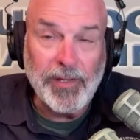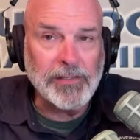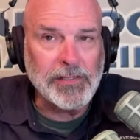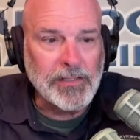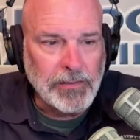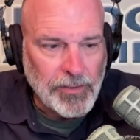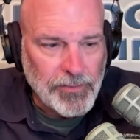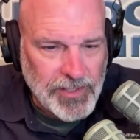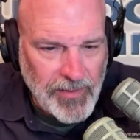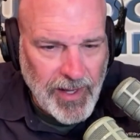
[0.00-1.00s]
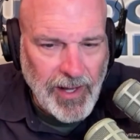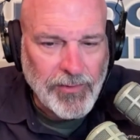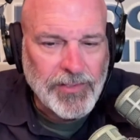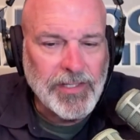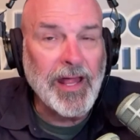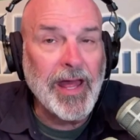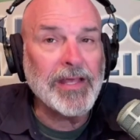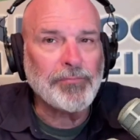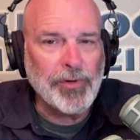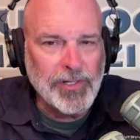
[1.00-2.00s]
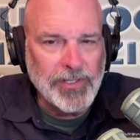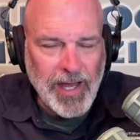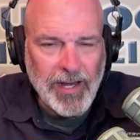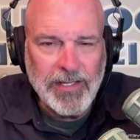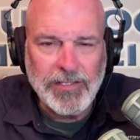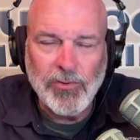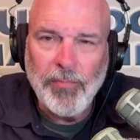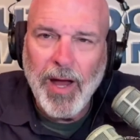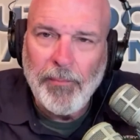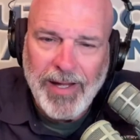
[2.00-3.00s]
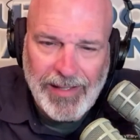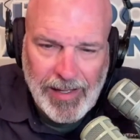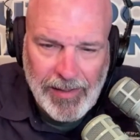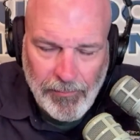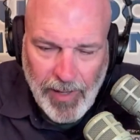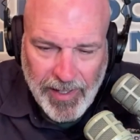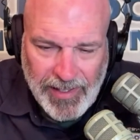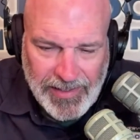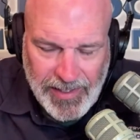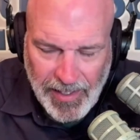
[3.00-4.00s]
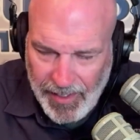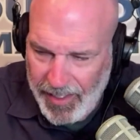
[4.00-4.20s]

it's close to the house and it has birds on it is owned by my my buddy Doug.